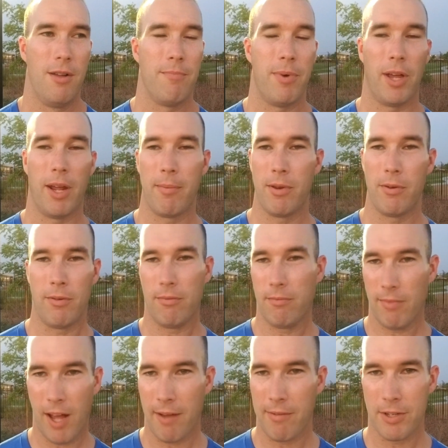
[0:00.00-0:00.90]
but I mean,
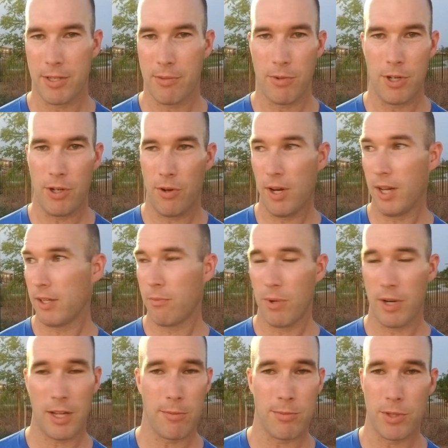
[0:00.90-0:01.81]
obviously we know
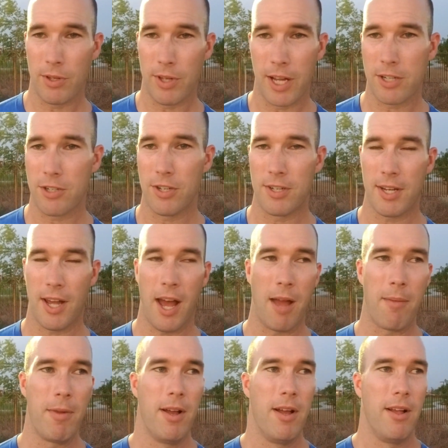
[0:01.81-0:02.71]
when it comes to election
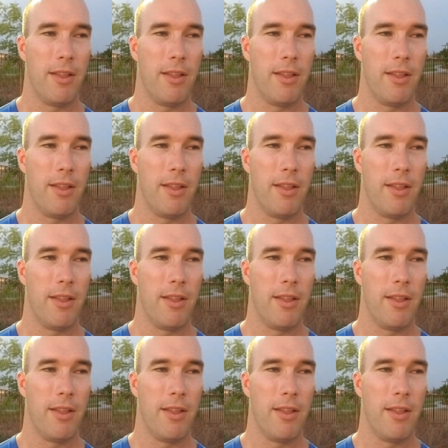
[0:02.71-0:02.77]
time,